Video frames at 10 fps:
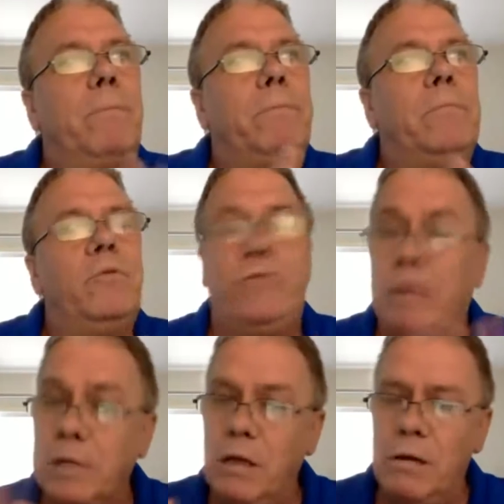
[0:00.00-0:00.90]
we've come
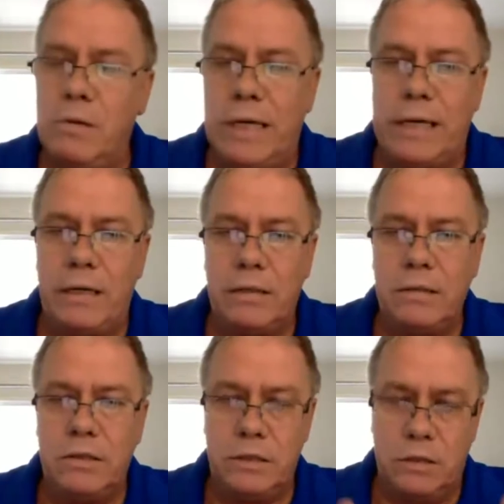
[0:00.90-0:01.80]
a long way.
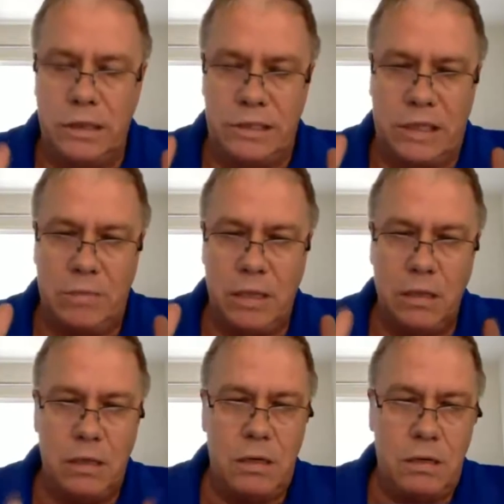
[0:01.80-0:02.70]
Zookle has come a
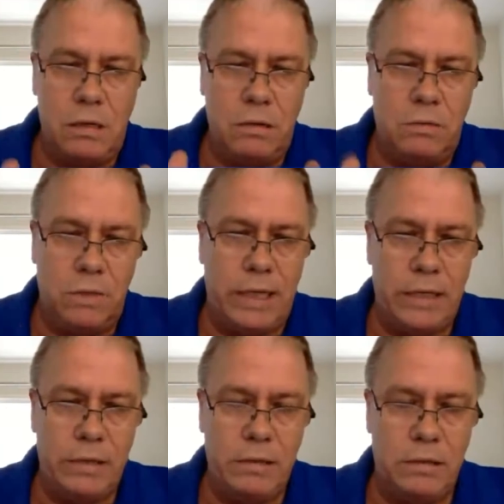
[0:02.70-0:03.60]
long
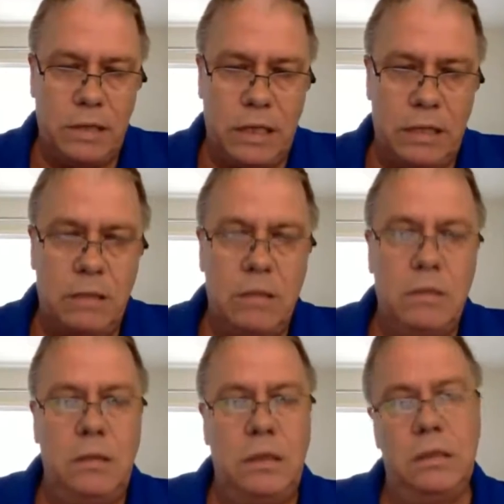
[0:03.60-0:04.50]
way, okay,
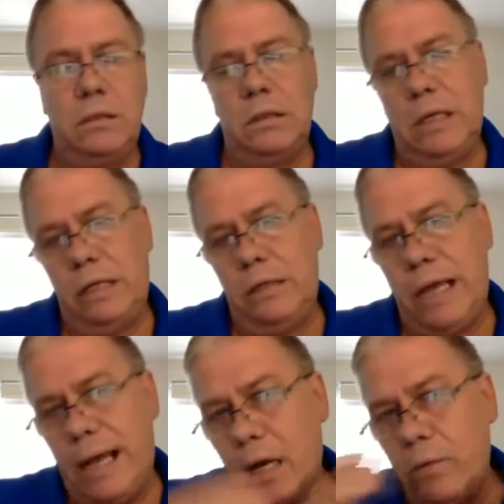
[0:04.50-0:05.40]
in
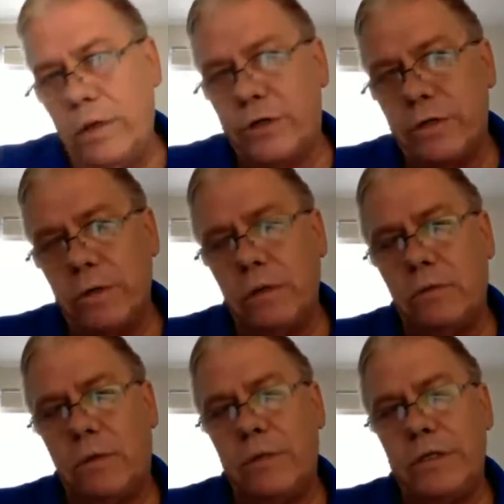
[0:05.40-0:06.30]
how we're doing
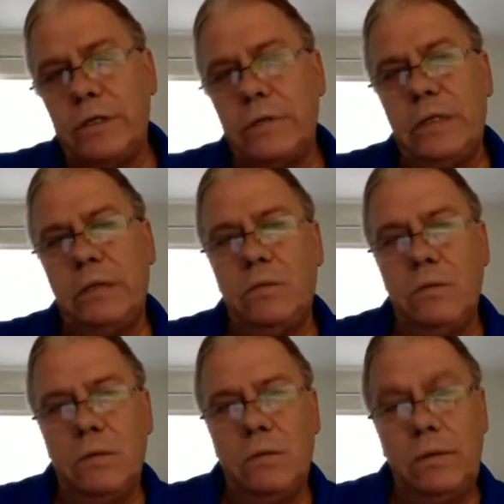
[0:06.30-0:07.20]
what we're doing
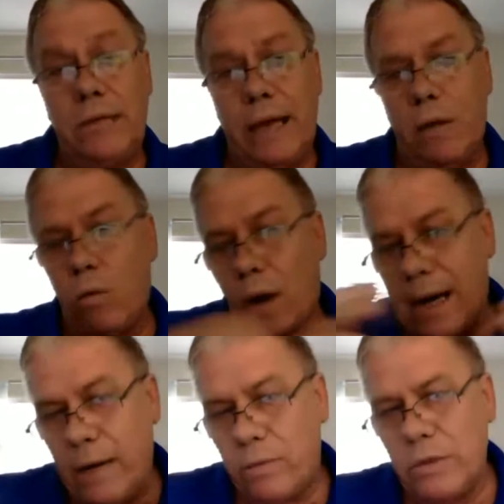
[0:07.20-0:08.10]
now,
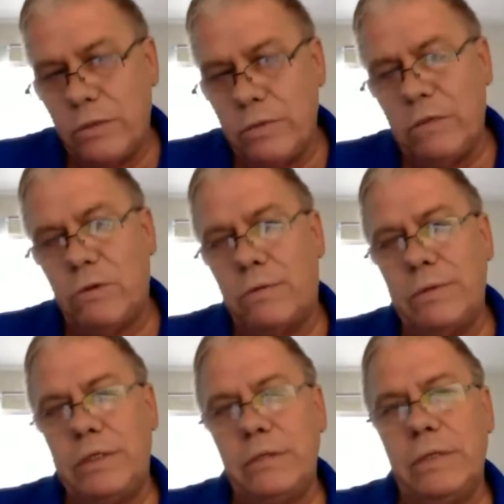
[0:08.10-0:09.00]
why we're doing what we're
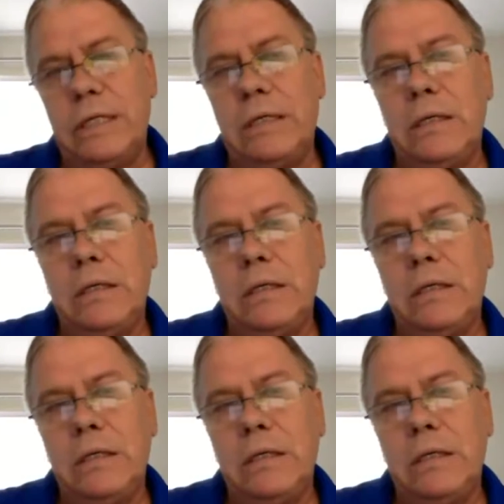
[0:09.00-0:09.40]
doing,